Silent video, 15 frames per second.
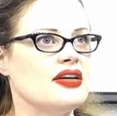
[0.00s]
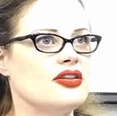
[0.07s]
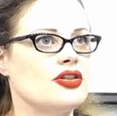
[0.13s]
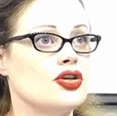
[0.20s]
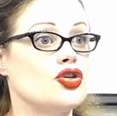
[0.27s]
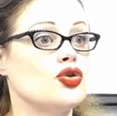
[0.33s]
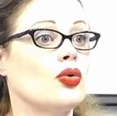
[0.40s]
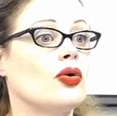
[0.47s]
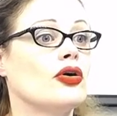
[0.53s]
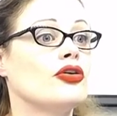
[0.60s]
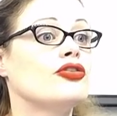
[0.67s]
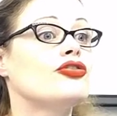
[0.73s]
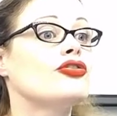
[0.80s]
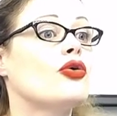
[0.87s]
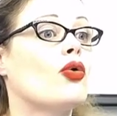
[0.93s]
the
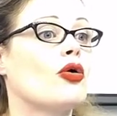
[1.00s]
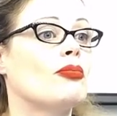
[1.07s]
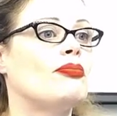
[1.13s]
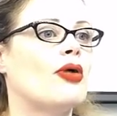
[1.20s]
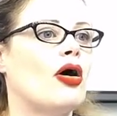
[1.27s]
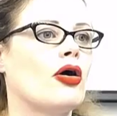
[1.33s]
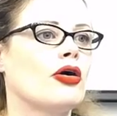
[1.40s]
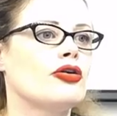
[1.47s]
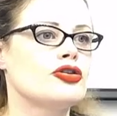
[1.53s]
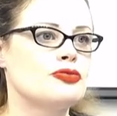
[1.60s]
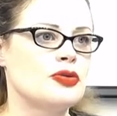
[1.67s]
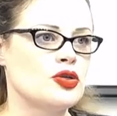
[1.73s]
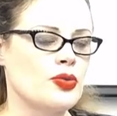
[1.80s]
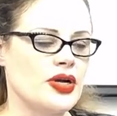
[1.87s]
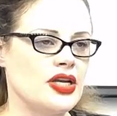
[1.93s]
doors or bars
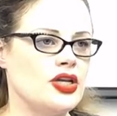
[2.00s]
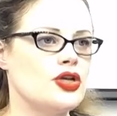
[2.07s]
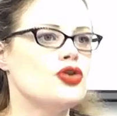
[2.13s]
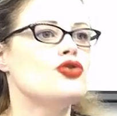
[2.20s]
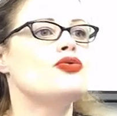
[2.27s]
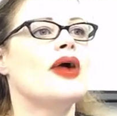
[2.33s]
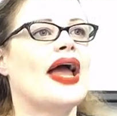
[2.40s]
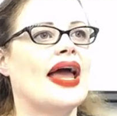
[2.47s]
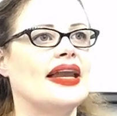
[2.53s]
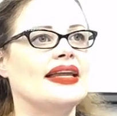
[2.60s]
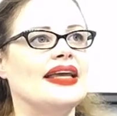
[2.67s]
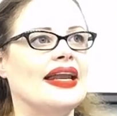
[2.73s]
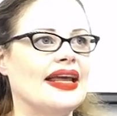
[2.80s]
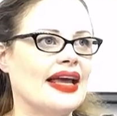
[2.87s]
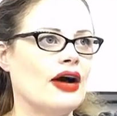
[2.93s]
between you and
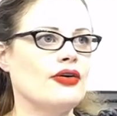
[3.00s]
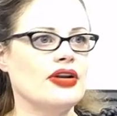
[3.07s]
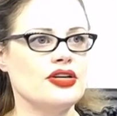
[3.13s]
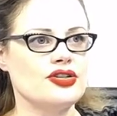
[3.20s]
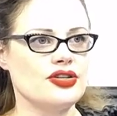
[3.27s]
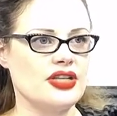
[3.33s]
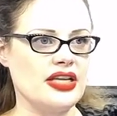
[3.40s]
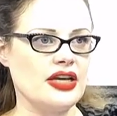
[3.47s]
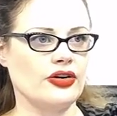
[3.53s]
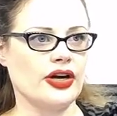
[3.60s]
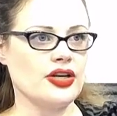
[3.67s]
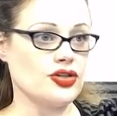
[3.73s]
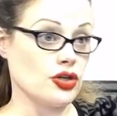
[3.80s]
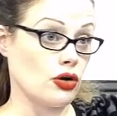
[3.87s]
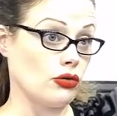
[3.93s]
getting out into the
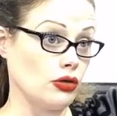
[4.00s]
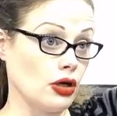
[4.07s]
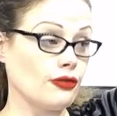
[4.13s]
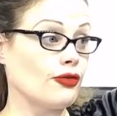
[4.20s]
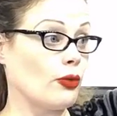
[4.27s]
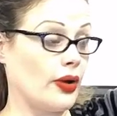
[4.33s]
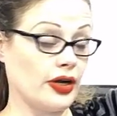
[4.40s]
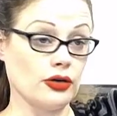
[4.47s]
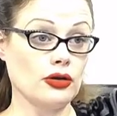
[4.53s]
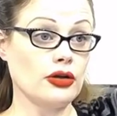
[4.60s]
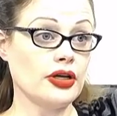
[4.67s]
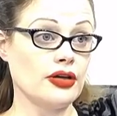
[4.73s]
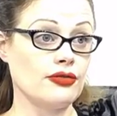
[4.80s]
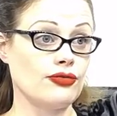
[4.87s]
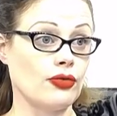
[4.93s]
internet to go look for what you're
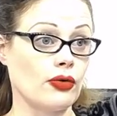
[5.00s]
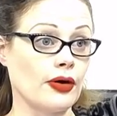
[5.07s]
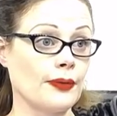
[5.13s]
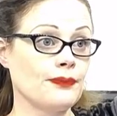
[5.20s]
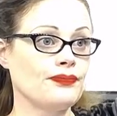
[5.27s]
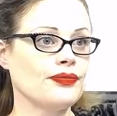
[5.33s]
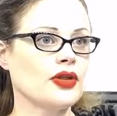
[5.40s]
looking for,